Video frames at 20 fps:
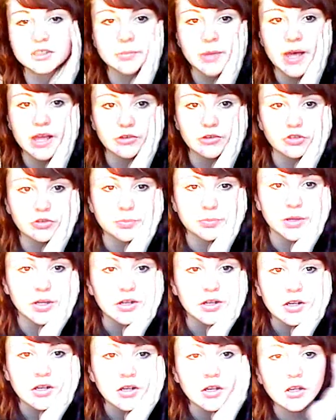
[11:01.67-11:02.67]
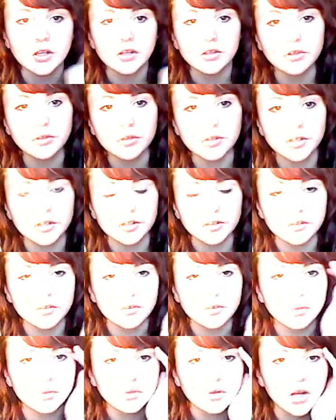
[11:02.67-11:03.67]
is smashed. But you
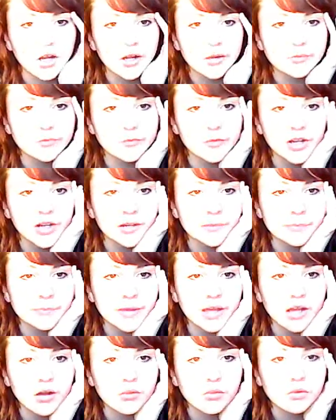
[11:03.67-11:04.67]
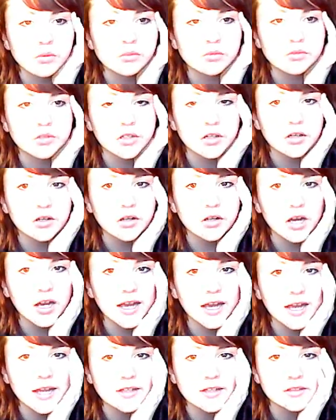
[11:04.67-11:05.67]
can ring mail order
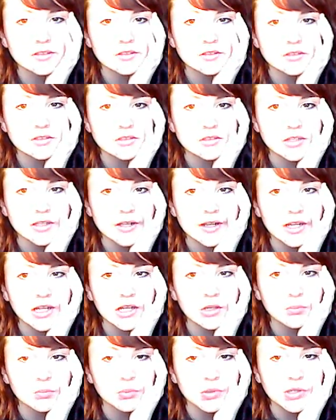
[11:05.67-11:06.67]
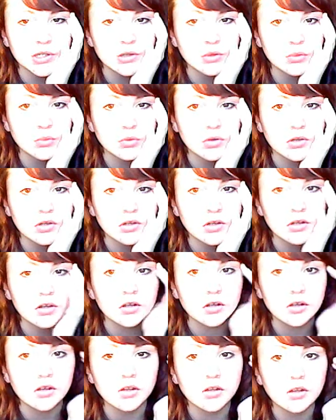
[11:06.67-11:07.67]
and they will
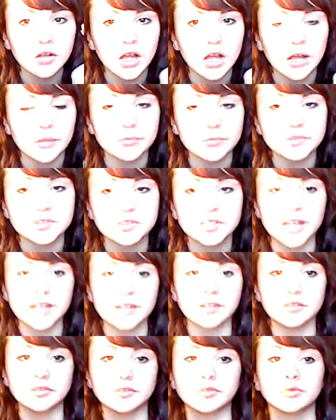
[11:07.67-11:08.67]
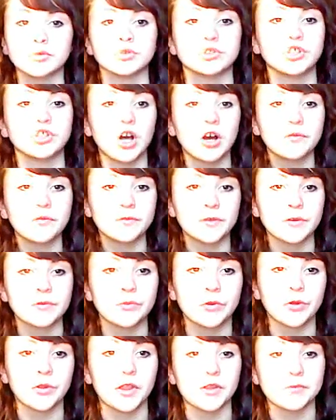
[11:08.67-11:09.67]
send your stuff
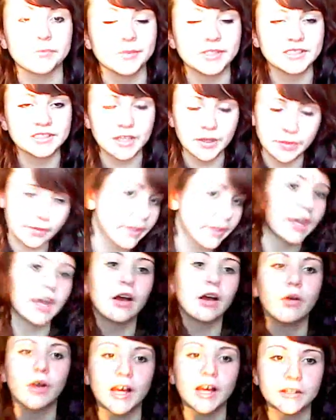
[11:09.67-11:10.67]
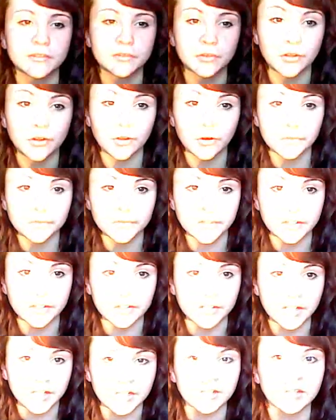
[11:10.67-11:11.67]
if they've missed anything out, and
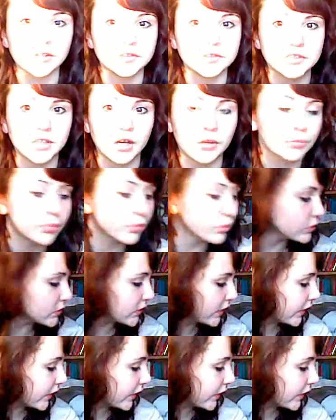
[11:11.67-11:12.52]
often include samples.